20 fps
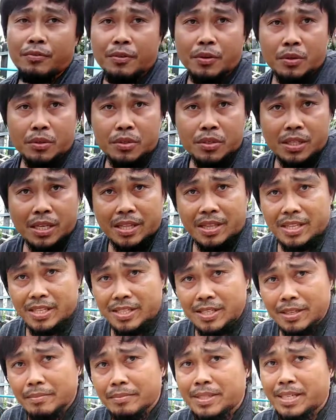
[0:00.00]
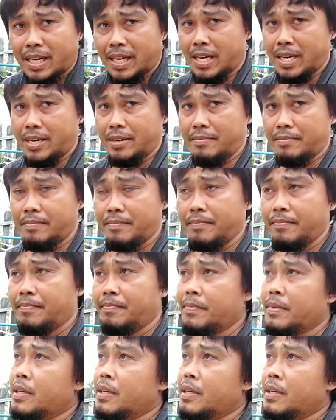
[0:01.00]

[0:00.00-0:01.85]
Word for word: fruits. At the same time,